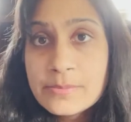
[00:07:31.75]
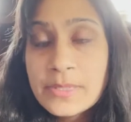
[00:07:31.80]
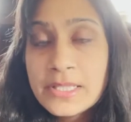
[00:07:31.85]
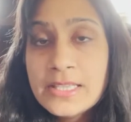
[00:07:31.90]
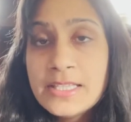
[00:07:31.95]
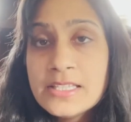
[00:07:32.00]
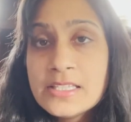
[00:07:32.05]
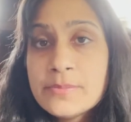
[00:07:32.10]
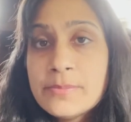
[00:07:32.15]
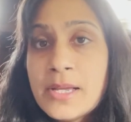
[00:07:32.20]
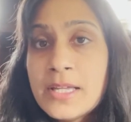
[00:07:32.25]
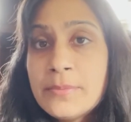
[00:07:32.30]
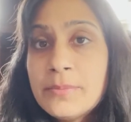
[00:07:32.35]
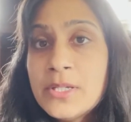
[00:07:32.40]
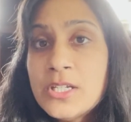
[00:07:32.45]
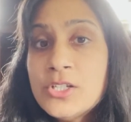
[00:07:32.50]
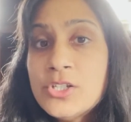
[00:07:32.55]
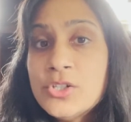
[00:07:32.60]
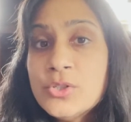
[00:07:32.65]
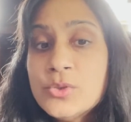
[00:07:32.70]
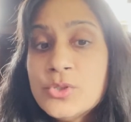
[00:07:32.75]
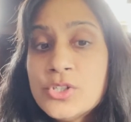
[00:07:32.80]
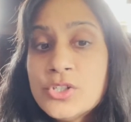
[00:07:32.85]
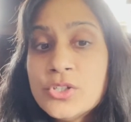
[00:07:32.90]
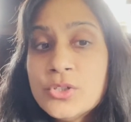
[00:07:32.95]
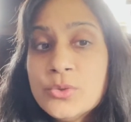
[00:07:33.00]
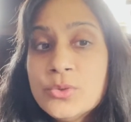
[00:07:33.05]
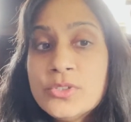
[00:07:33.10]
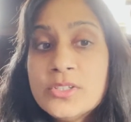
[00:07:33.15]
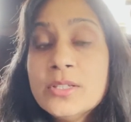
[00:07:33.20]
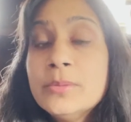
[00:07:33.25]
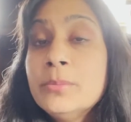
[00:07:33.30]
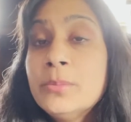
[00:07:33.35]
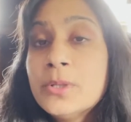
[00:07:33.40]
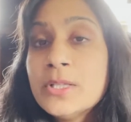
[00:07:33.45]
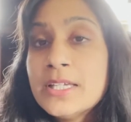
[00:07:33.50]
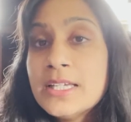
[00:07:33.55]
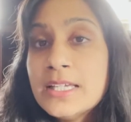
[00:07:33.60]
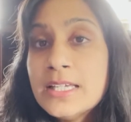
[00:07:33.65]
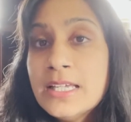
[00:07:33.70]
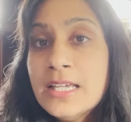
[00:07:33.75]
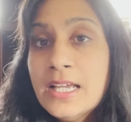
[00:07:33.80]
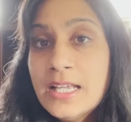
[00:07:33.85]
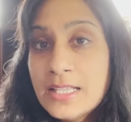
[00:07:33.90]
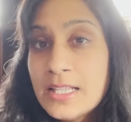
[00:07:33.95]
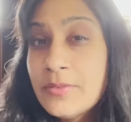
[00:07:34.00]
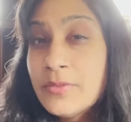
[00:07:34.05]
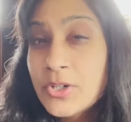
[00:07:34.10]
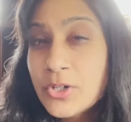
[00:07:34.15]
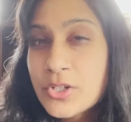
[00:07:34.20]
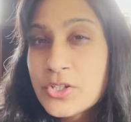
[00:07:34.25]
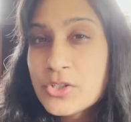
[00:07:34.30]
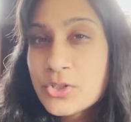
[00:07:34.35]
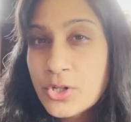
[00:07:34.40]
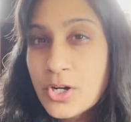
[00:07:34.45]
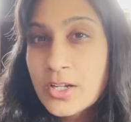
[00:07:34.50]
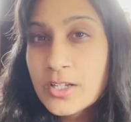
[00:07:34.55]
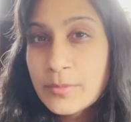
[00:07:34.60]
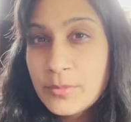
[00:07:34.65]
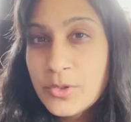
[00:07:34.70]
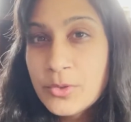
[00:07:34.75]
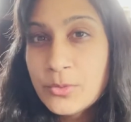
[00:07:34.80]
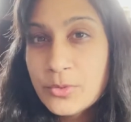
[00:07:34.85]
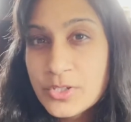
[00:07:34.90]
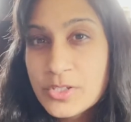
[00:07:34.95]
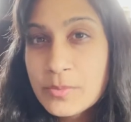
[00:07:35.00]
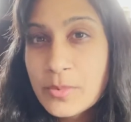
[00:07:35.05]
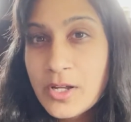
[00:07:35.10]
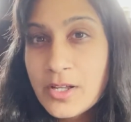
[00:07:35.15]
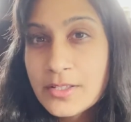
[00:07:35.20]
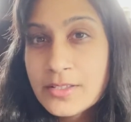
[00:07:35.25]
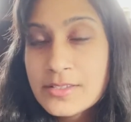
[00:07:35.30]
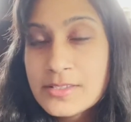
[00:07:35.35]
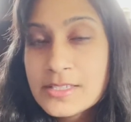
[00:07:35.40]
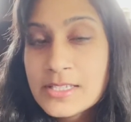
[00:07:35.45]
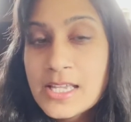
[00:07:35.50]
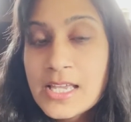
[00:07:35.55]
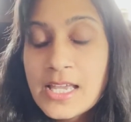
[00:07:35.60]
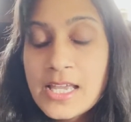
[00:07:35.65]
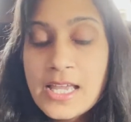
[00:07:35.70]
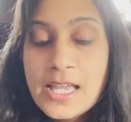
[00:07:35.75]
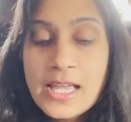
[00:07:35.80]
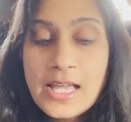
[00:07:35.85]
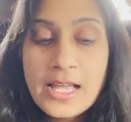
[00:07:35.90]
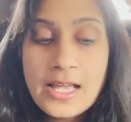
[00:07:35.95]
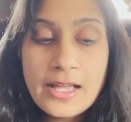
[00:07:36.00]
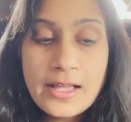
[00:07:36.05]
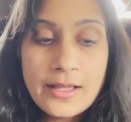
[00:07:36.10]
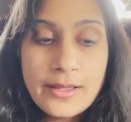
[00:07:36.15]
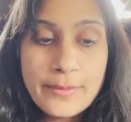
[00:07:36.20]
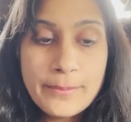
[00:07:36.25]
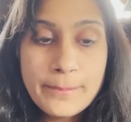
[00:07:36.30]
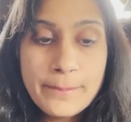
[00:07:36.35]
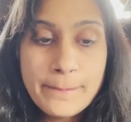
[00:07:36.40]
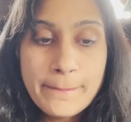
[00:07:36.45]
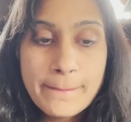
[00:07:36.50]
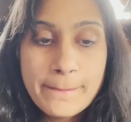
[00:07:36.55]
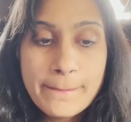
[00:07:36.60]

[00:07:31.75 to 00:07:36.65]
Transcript: but this might be due to simply a very strong immune response. So